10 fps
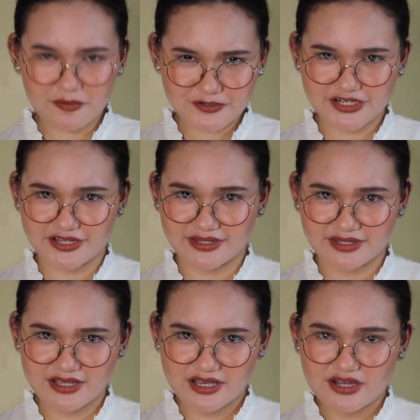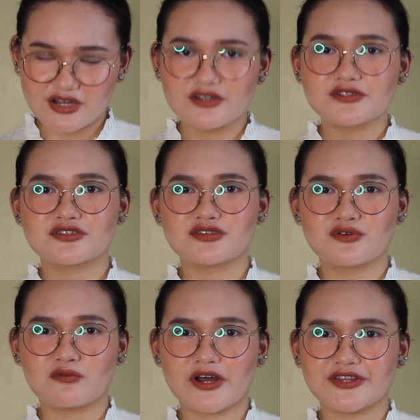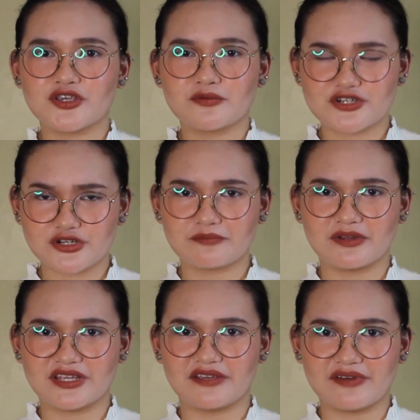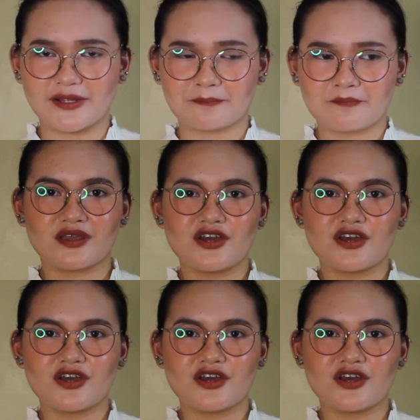option to what you should believe in.